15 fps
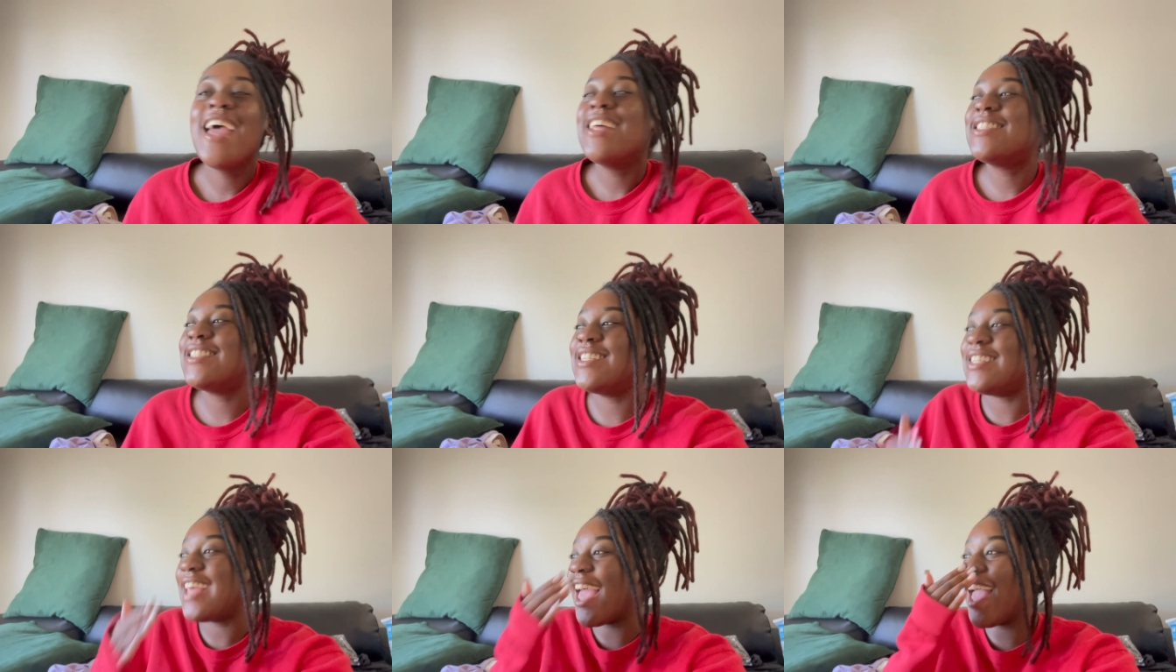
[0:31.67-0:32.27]

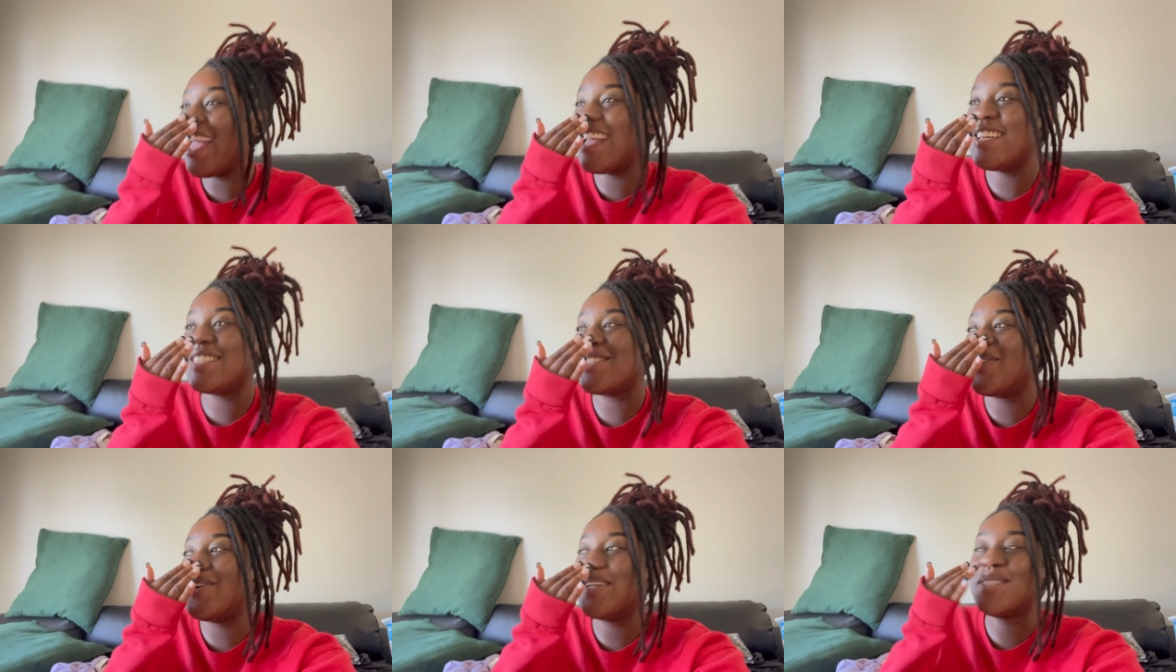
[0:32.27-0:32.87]
today is
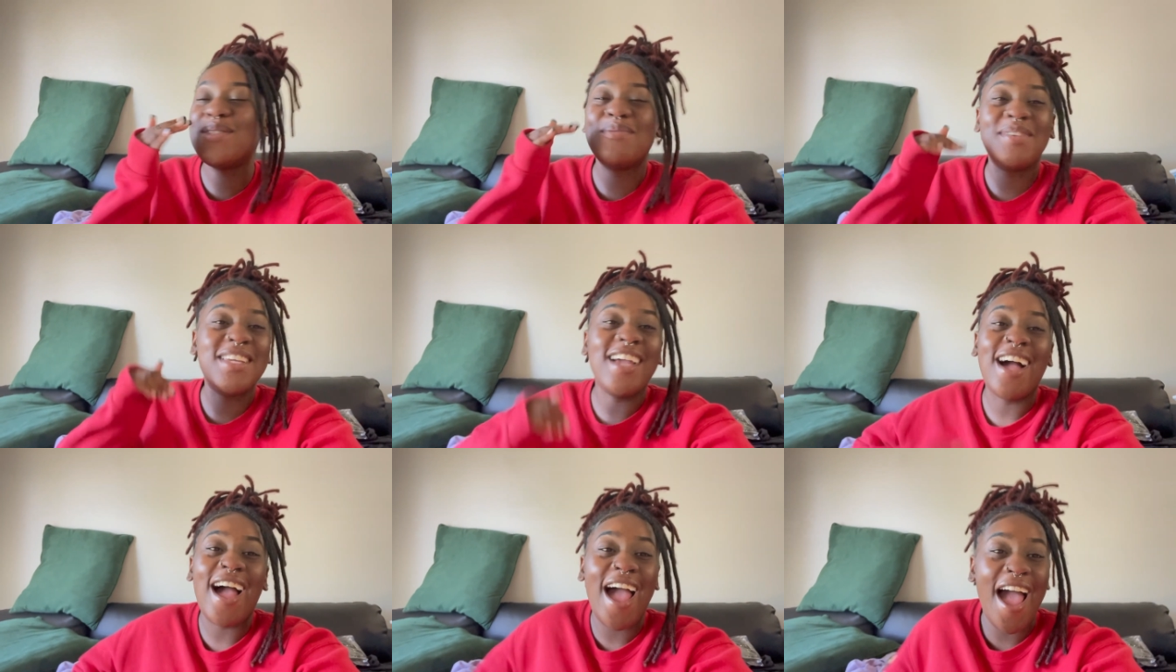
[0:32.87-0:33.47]
going to be
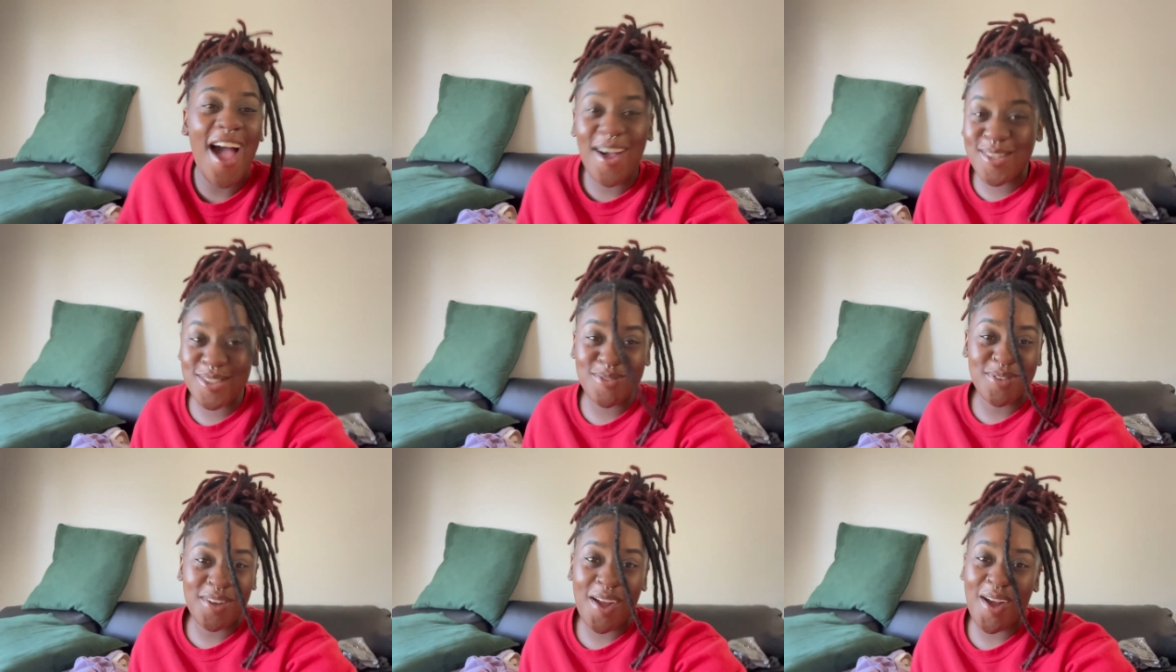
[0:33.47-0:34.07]
a house
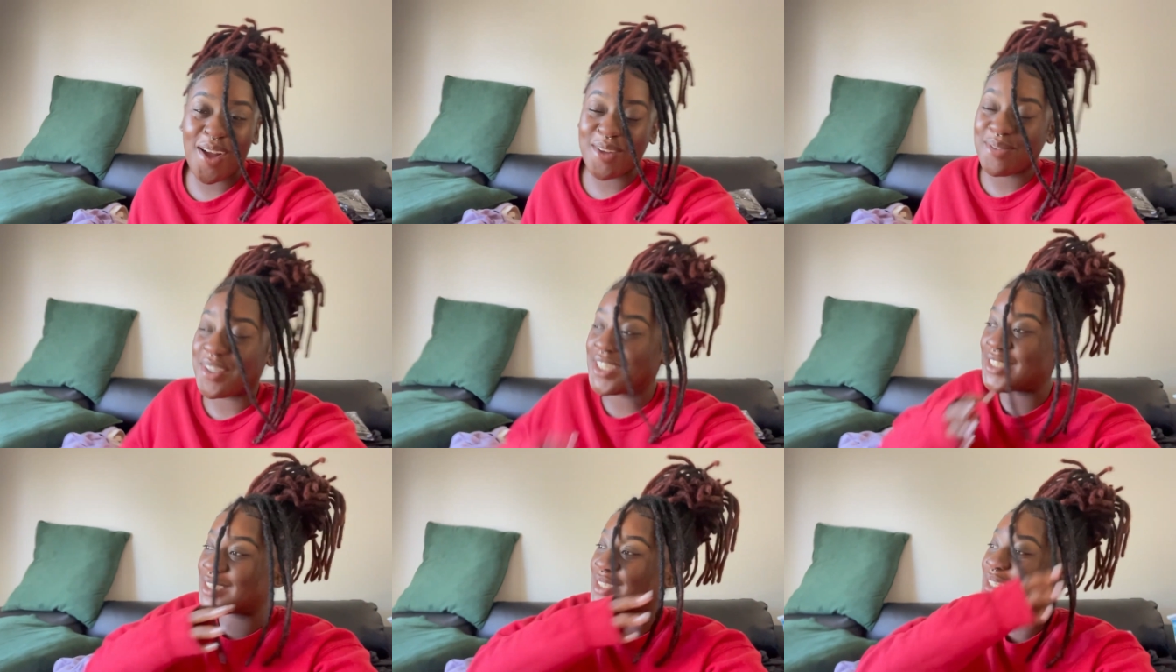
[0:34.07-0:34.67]
vlog
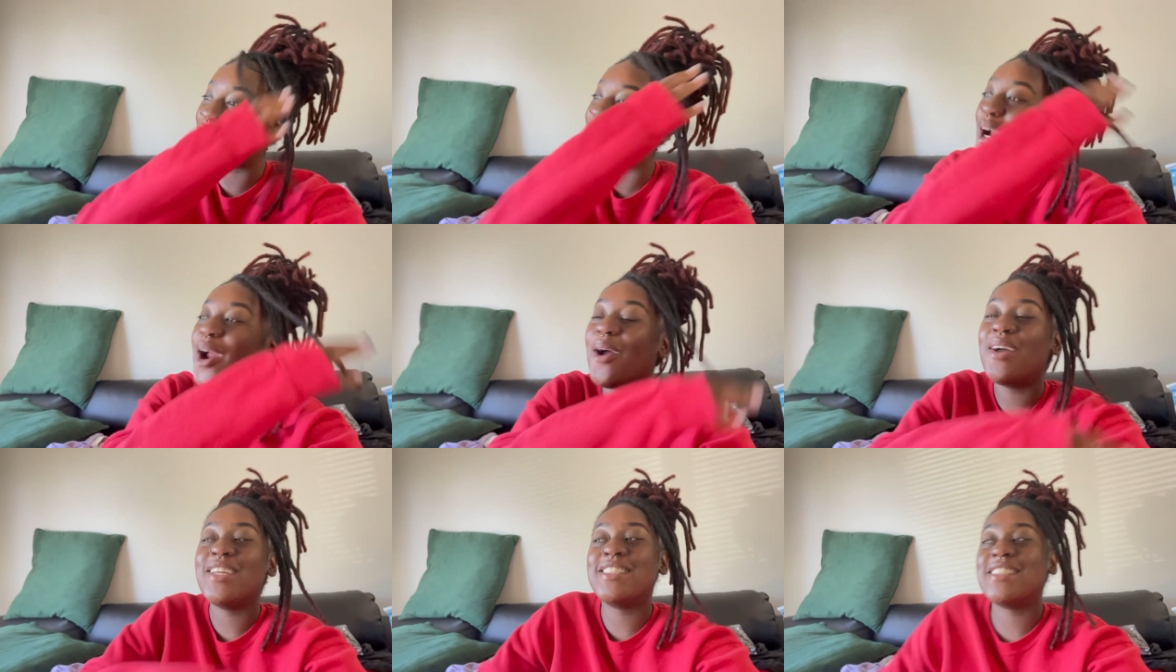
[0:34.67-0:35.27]
because your
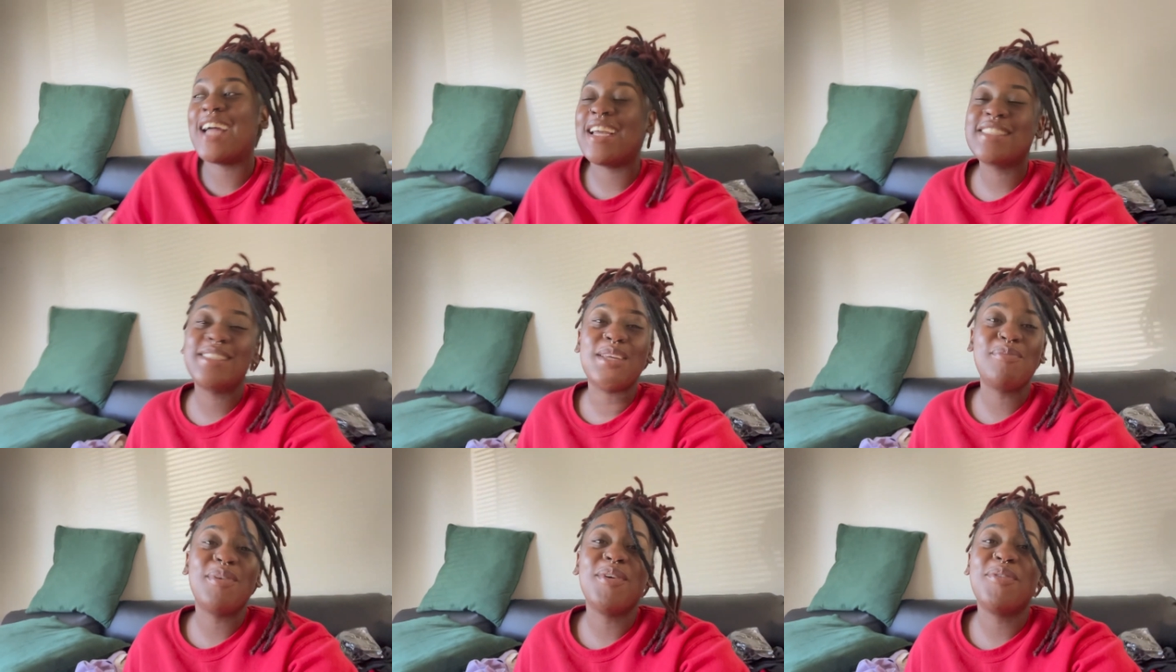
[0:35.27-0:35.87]
girl is not
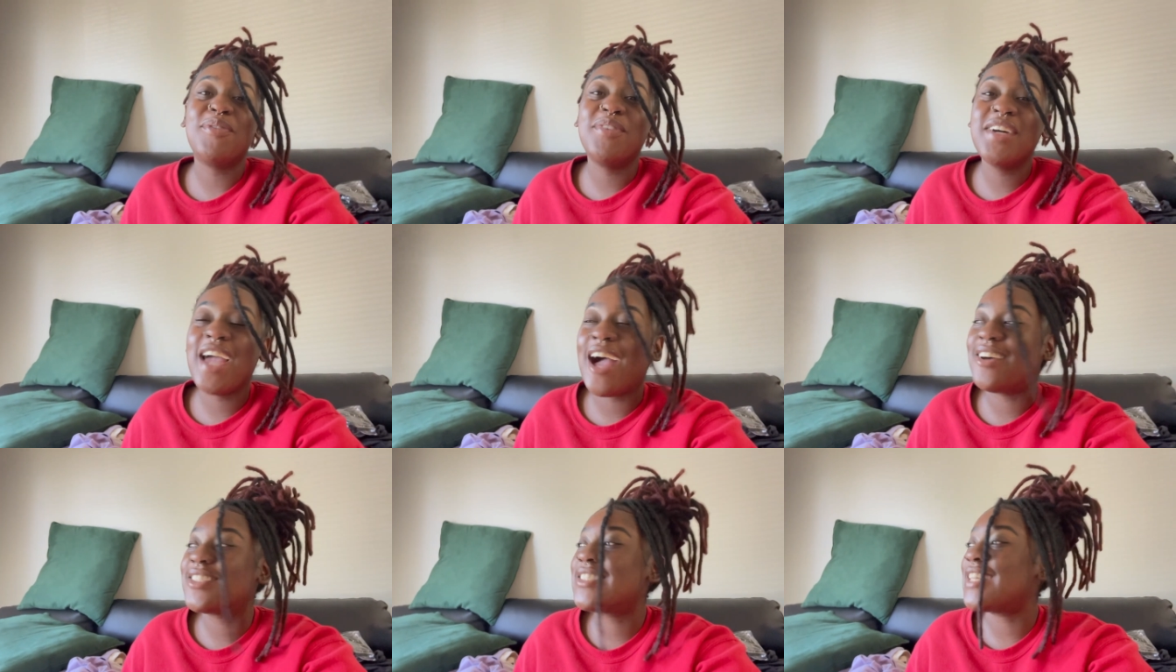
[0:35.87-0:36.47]
stepping foot
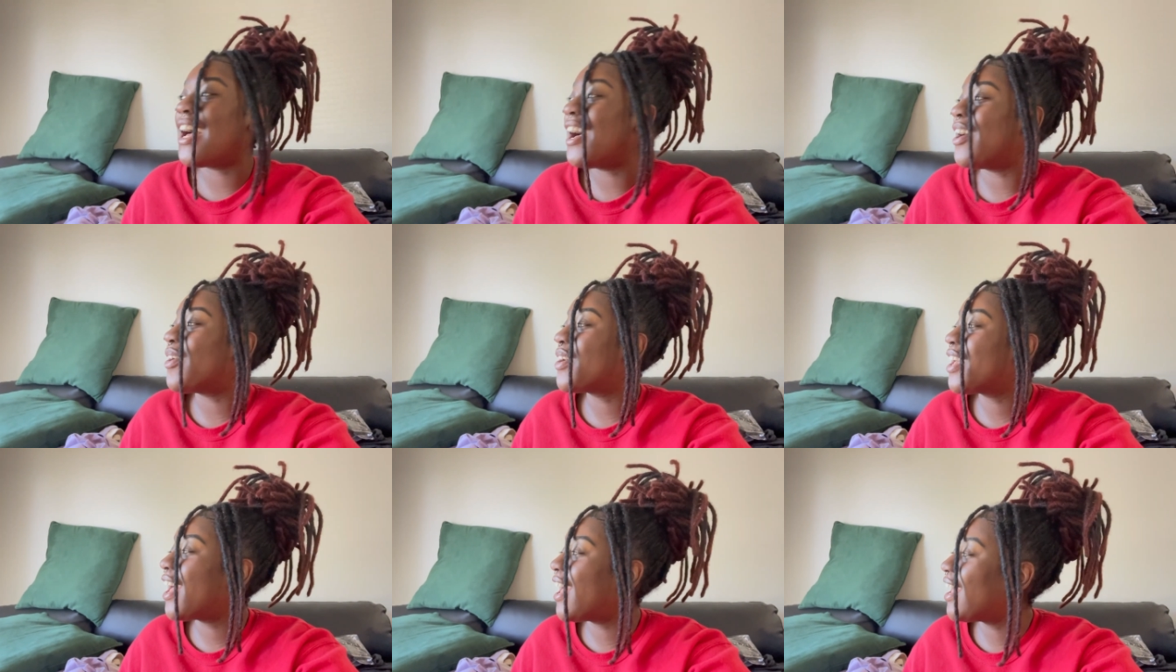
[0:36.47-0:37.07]
outside,
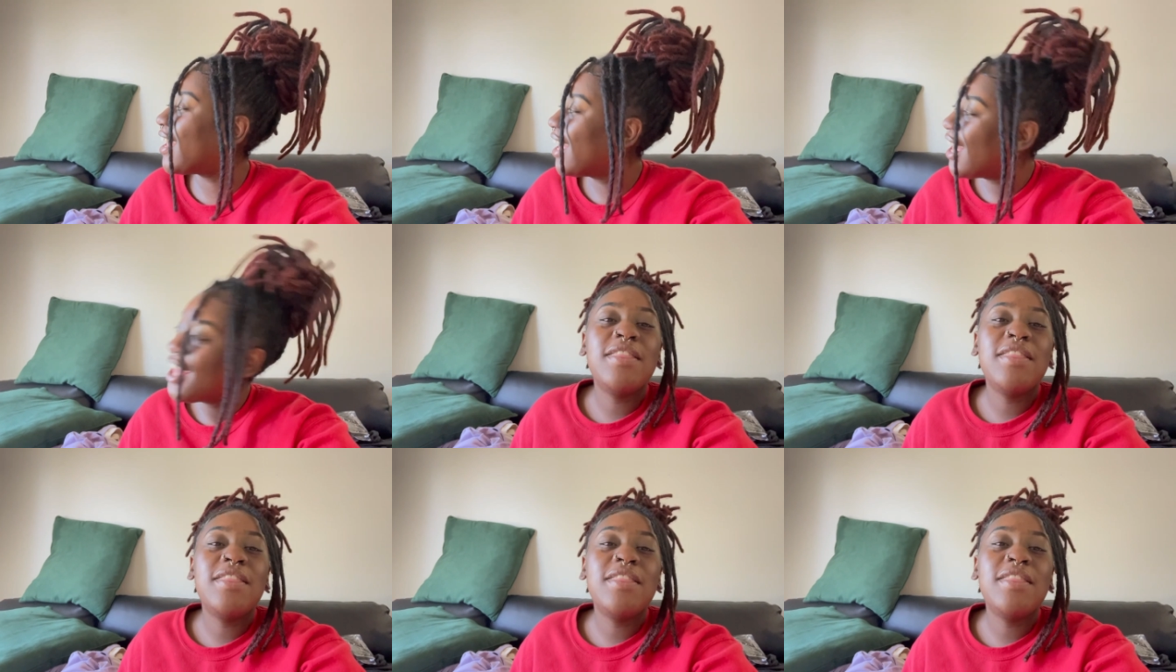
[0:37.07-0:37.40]
okay?